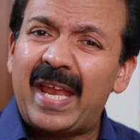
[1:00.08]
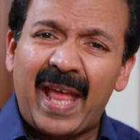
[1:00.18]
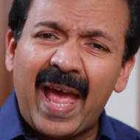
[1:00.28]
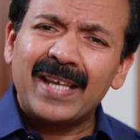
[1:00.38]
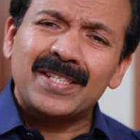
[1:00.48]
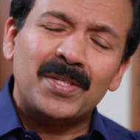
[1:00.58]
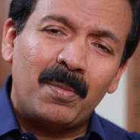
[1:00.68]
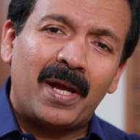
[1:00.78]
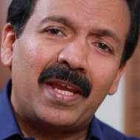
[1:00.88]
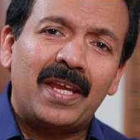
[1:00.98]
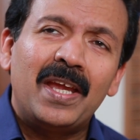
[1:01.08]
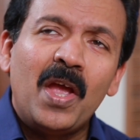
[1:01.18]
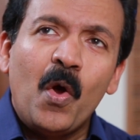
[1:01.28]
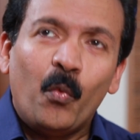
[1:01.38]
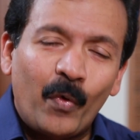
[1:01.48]
enhanced my
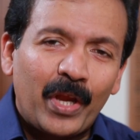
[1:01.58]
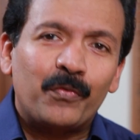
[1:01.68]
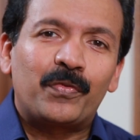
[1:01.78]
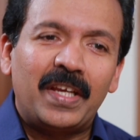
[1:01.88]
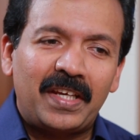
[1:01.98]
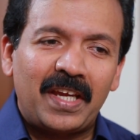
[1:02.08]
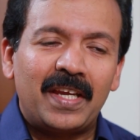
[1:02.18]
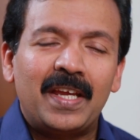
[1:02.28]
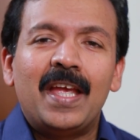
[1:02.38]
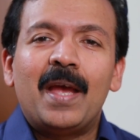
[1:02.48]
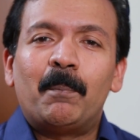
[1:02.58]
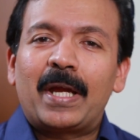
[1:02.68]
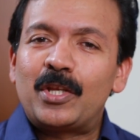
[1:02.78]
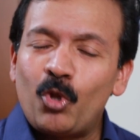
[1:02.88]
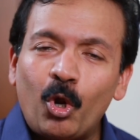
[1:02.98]
way of thinking,
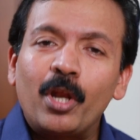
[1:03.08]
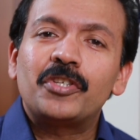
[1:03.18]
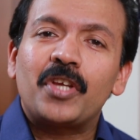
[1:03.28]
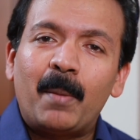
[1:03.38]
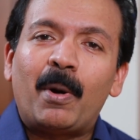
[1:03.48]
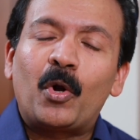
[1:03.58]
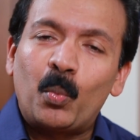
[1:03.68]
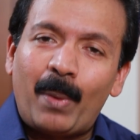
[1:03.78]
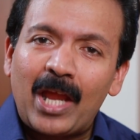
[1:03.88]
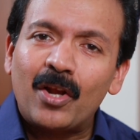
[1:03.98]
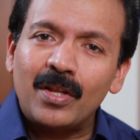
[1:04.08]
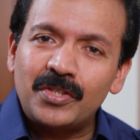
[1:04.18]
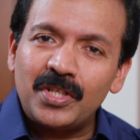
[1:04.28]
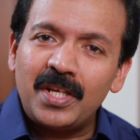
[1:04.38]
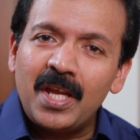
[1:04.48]
my knowledge about
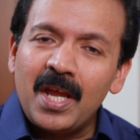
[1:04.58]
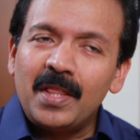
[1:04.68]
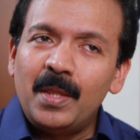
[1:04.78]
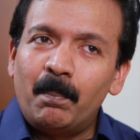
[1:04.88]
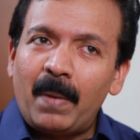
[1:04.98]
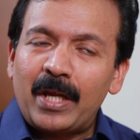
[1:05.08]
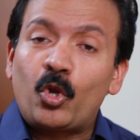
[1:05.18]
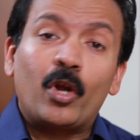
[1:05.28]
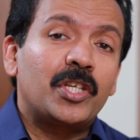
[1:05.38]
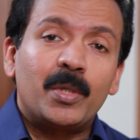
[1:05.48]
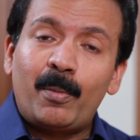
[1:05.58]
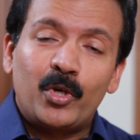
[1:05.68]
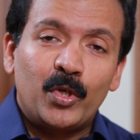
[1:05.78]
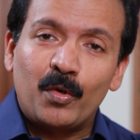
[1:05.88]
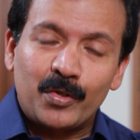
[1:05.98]
biology, my knowledge
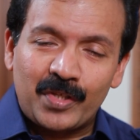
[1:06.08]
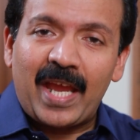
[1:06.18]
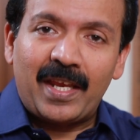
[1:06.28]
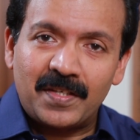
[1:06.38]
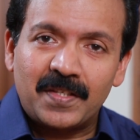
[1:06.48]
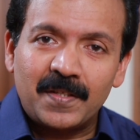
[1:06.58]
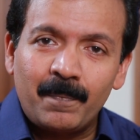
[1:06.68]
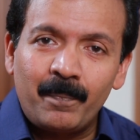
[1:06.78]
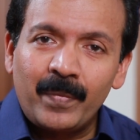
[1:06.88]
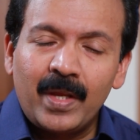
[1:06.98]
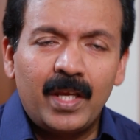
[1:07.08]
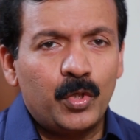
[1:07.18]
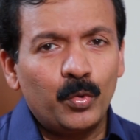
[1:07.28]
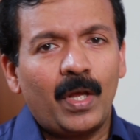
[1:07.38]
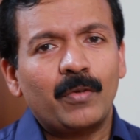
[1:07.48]
about neuroscience. In
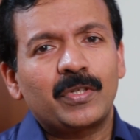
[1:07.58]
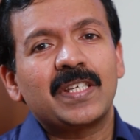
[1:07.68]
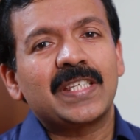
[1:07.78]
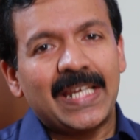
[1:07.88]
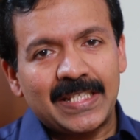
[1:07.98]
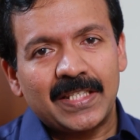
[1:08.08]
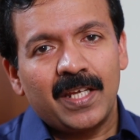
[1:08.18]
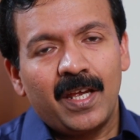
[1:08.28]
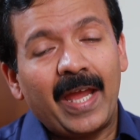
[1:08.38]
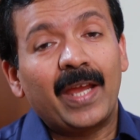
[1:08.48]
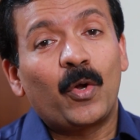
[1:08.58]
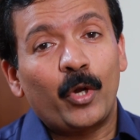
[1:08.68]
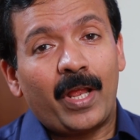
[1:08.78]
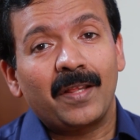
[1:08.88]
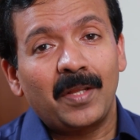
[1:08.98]
2006, I
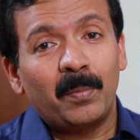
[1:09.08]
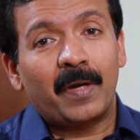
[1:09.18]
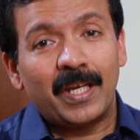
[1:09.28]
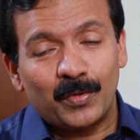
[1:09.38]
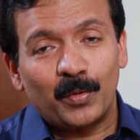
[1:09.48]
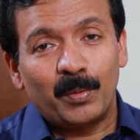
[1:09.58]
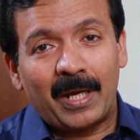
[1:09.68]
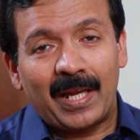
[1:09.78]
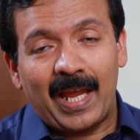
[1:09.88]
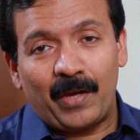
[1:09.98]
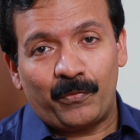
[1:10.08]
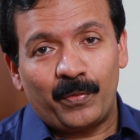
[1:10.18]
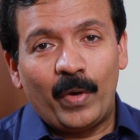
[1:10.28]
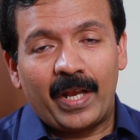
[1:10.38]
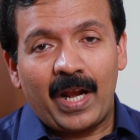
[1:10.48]
got another breakthrough in my life
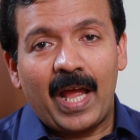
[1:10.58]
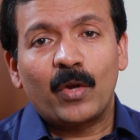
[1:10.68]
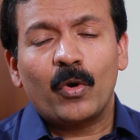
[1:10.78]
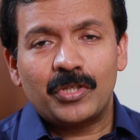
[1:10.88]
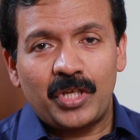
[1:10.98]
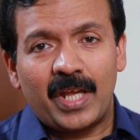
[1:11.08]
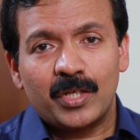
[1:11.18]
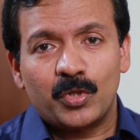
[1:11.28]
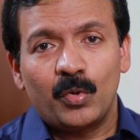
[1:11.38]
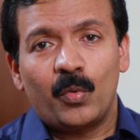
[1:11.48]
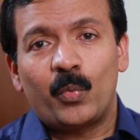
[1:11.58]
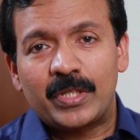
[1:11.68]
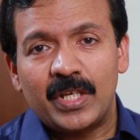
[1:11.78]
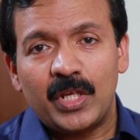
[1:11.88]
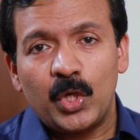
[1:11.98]
where I got a chance to
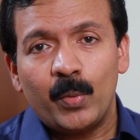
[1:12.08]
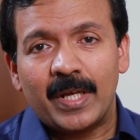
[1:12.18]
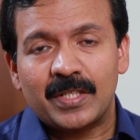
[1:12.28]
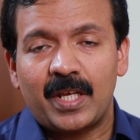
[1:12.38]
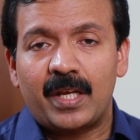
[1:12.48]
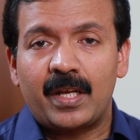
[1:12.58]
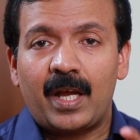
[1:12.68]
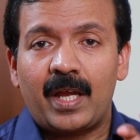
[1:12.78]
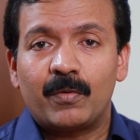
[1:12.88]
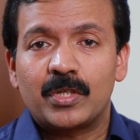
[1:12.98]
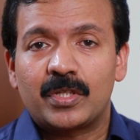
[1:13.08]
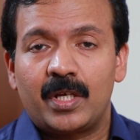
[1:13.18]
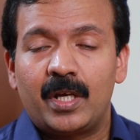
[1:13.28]
visit the US, and I was